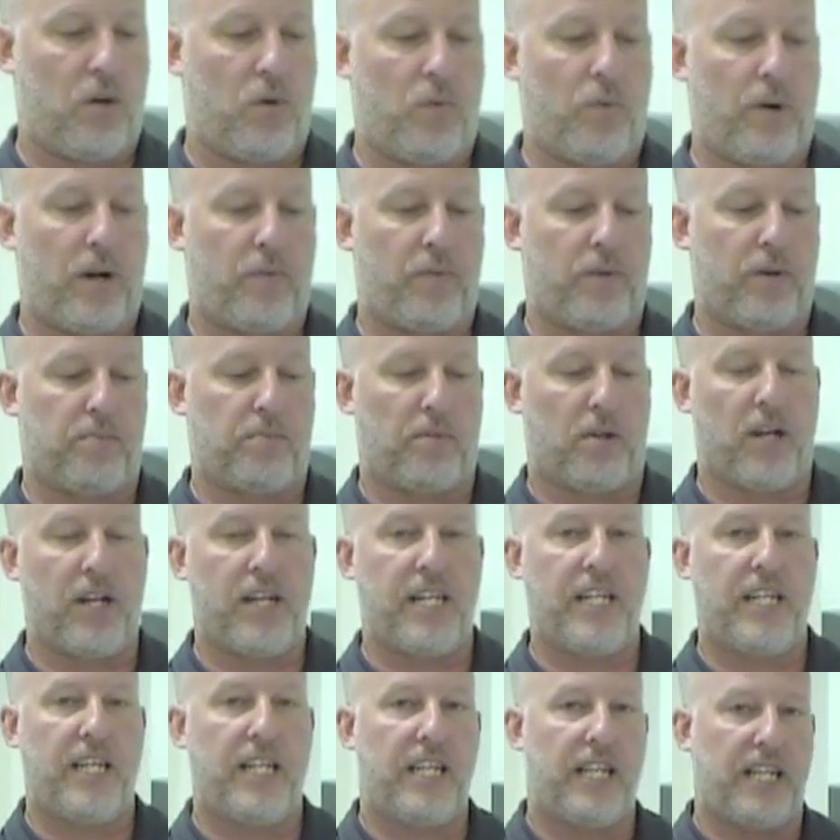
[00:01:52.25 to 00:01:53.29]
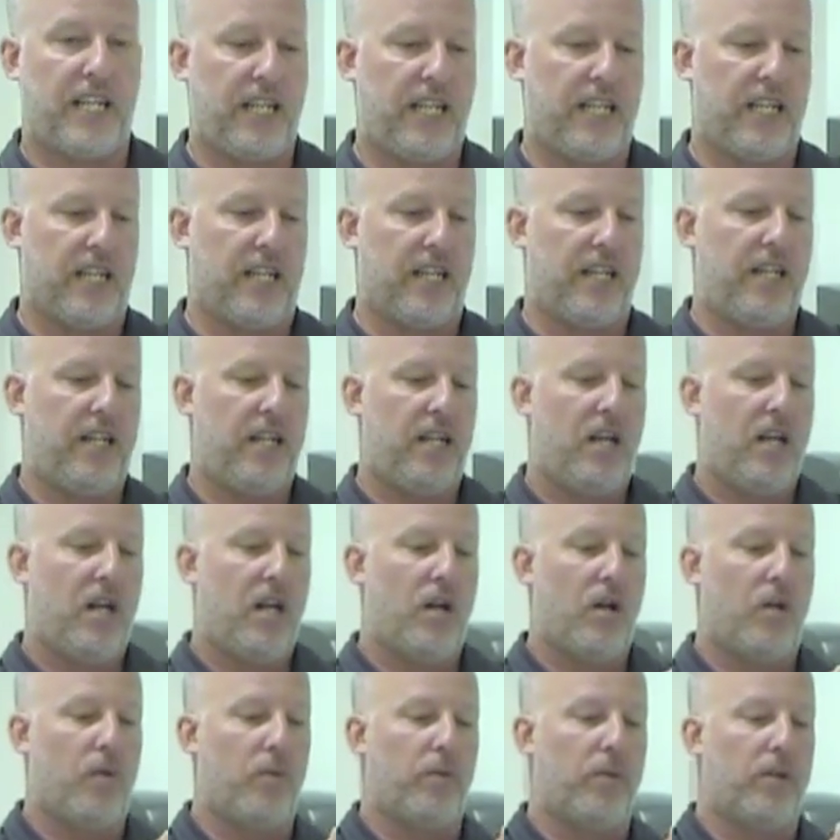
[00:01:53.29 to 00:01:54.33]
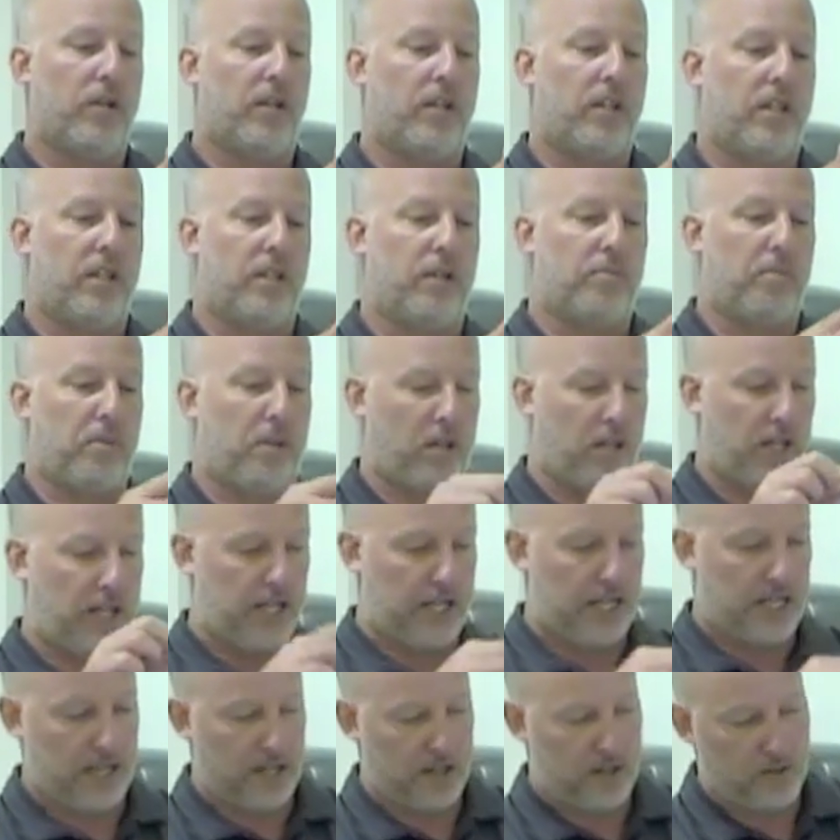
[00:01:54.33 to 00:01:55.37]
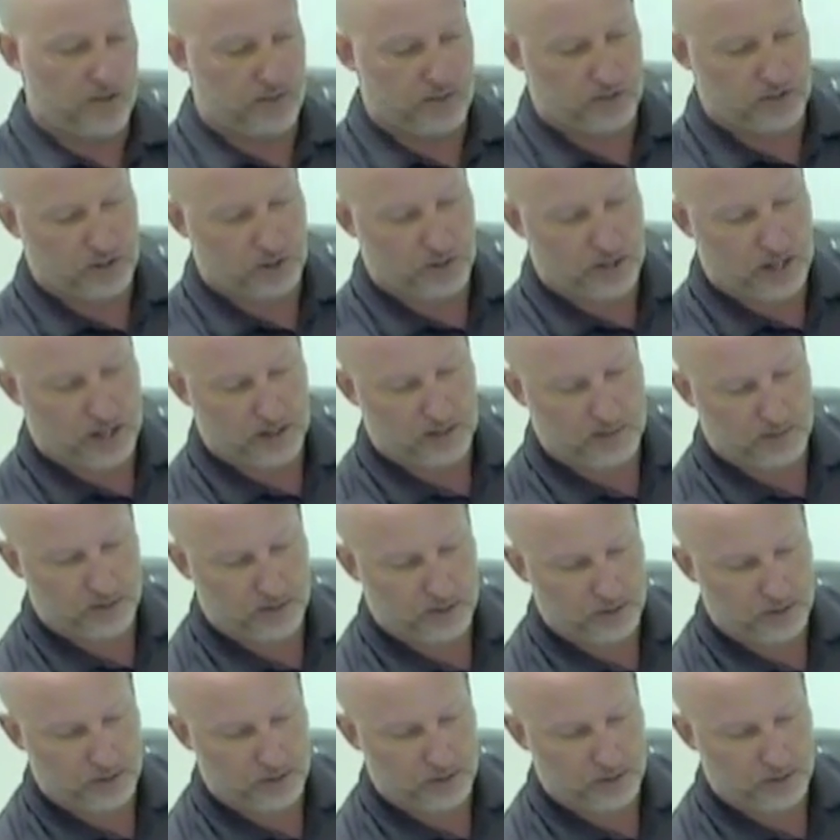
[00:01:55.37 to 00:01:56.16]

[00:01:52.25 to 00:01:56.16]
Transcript: when we're plugging it in, we're going to plug it in so that uh,